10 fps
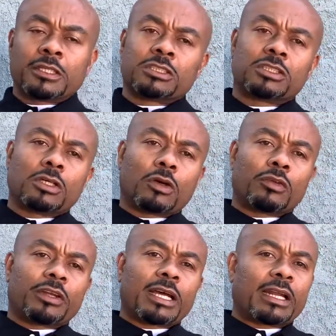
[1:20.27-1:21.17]
So
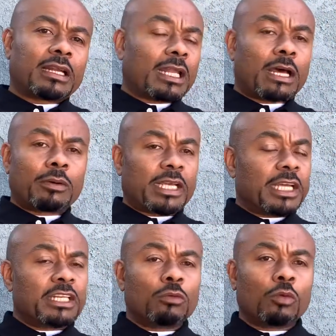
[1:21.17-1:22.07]
they're not allowing
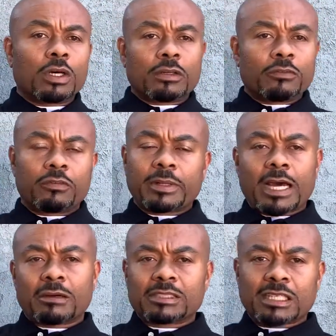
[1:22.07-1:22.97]
anyone from the
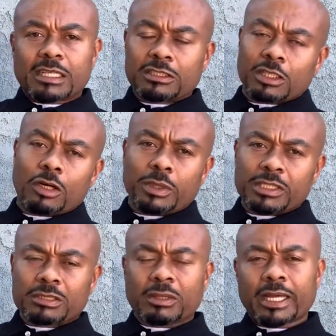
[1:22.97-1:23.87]
outside to go in.
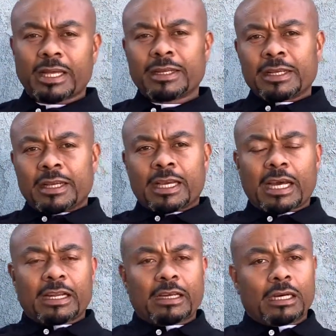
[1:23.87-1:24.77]
So that
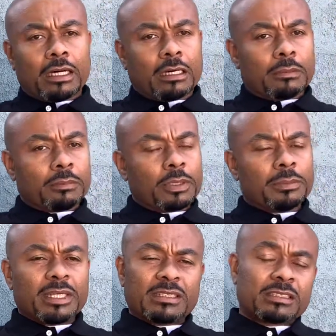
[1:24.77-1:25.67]
kind of put
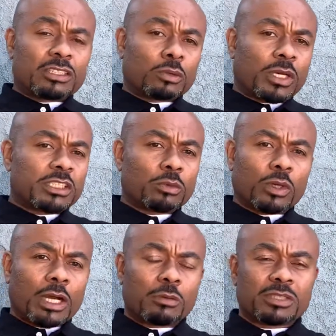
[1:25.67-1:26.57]
me in a situation
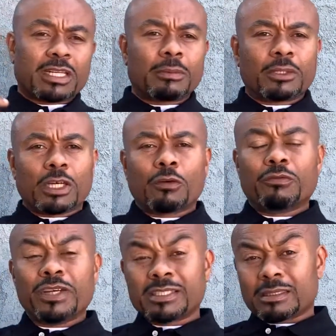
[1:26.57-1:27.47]
where I wasn't able to go
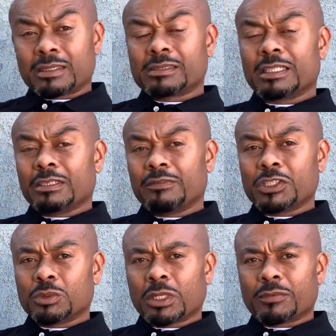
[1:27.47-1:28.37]
visit this
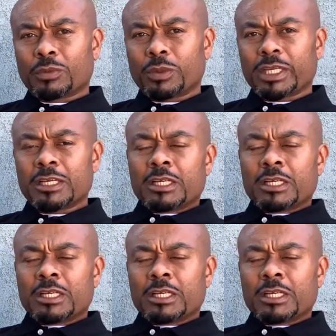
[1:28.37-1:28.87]
individual every week.